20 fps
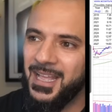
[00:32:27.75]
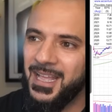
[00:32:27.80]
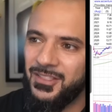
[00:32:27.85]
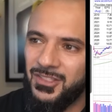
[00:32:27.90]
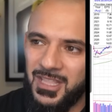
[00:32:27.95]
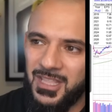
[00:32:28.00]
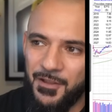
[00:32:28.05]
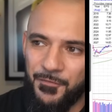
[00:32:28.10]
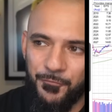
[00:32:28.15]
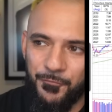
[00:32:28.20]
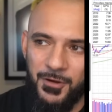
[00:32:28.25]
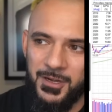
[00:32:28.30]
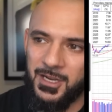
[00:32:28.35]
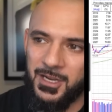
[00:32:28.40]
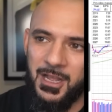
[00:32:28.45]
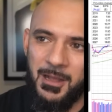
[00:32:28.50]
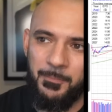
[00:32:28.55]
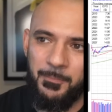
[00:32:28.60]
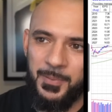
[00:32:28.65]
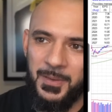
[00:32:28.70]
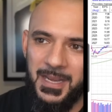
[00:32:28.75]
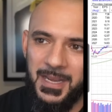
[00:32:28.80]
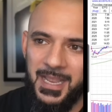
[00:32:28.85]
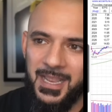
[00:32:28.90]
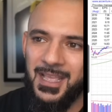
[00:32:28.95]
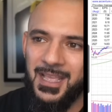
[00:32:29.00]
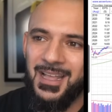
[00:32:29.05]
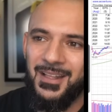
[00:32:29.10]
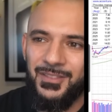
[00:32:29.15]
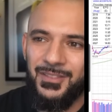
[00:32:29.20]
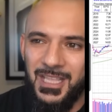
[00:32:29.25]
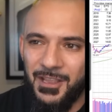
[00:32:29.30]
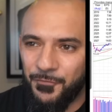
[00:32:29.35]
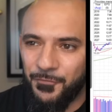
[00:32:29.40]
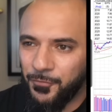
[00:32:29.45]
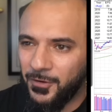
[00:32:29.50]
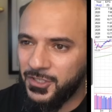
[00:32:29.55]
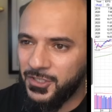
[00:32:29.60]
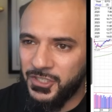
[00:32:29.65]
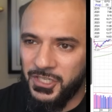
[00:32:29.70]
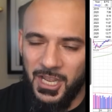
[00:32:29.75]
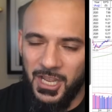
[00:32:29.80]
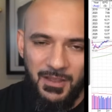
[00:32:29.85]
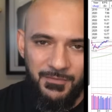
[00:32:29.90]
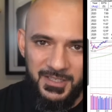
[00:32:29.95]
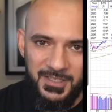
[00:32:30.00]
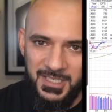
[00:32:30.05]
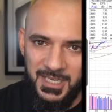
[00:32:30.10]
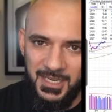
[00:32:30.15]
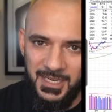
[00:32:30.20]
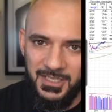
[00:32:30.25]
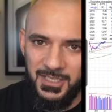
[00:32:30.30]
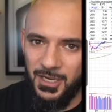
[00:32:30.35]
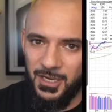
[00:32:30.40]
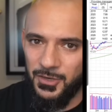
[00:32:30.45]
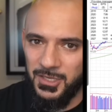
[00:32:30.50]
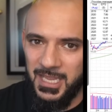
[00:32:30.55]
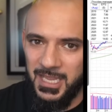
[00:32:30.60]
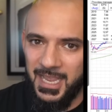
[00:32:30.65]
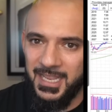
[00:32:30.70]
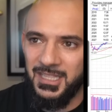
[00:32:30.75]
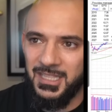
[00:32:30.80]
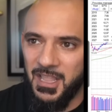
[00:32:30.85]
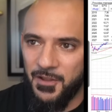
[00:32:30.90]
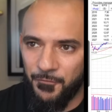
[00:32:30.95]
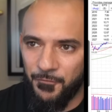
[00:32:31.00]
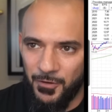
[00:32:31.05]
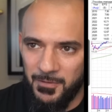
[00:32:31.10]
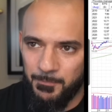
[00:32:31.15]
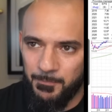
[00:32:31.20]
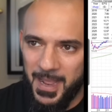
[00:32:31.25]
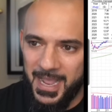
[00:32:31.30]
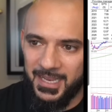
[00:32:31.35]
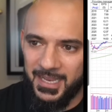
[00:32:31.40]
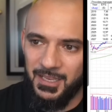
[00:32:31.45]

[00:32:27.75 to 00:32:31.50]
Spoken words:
Different company, different services, okay, different back.